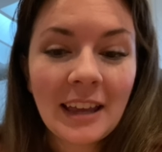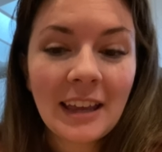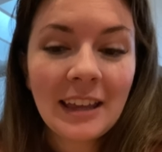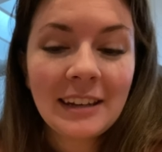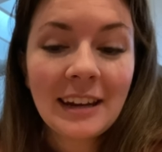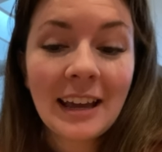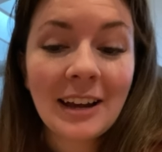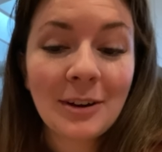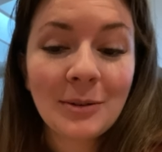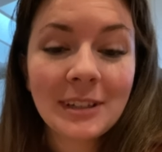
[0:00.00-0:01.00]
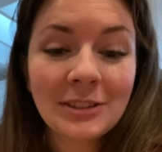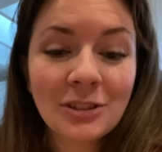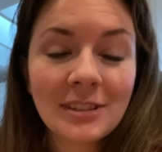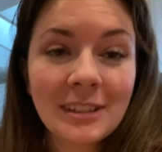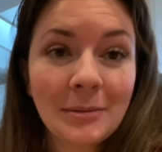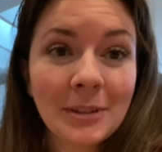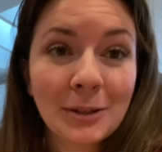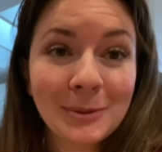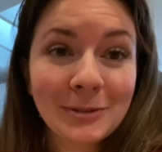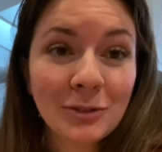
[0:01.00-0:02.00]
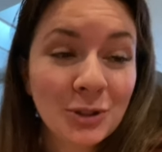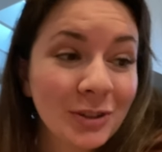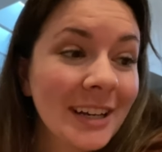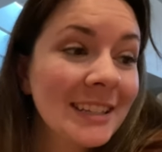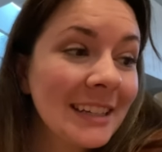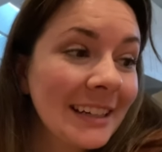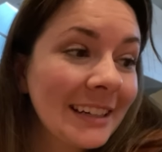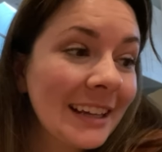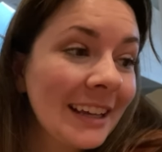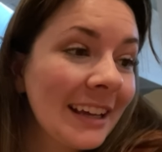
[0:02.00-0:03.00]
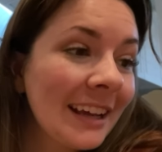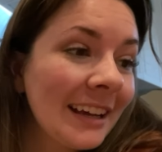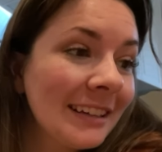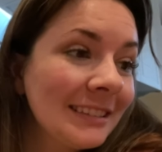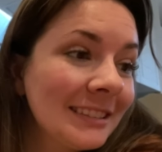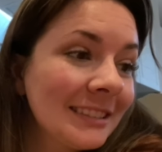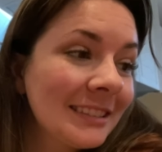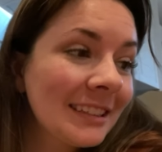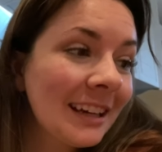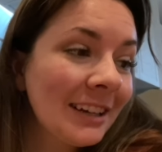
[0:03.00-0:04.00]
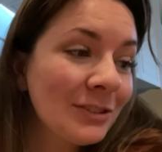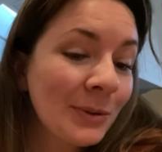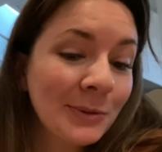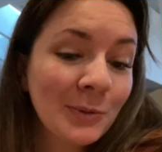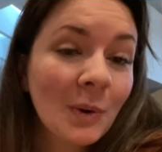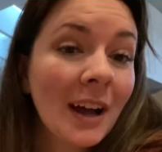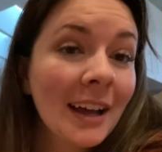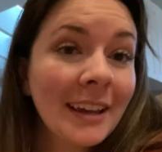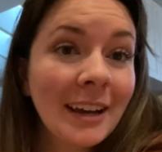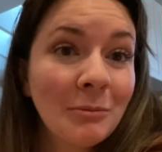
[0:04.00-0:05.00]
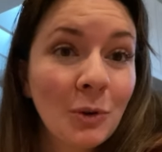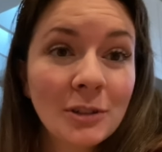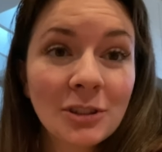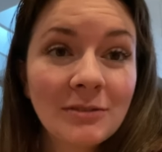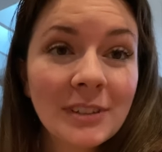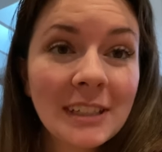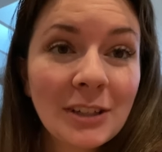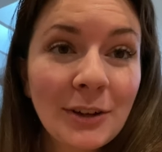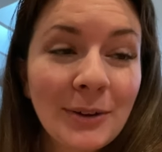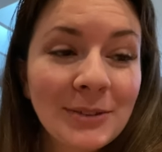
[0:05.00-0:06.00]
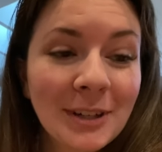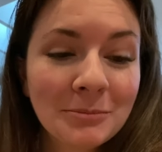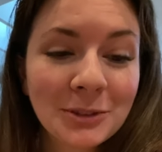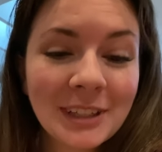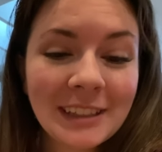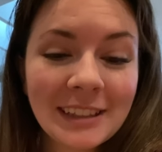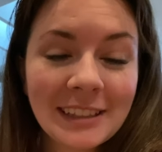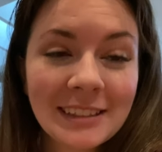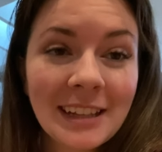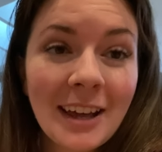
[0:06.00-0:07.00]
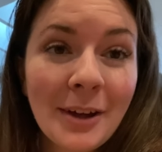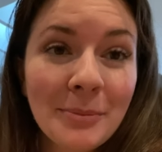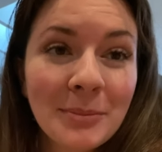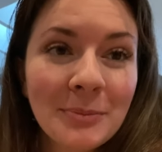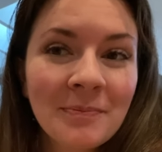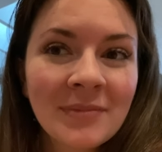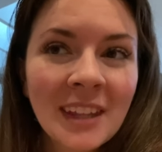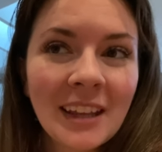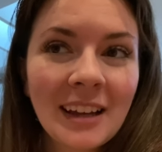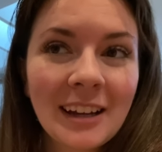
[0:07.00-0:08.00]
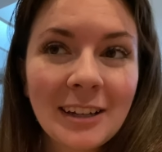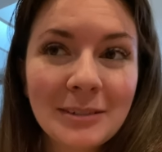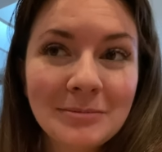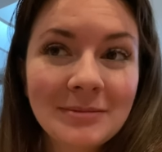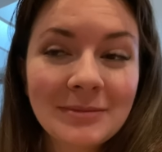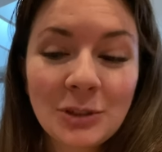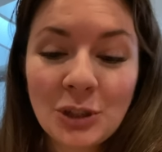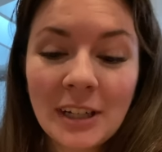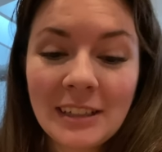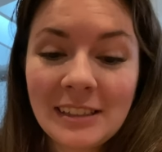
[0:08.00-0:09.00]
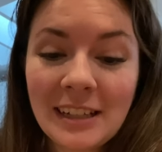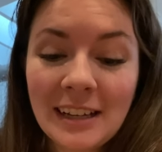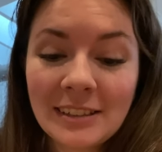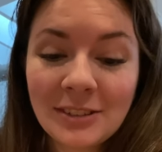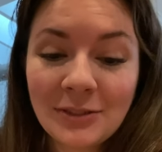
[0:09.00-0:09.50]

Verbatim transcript: And now it just seems like we're regressing and I don't know why. I'm watching videos, I'm looking things up, um, trying to ask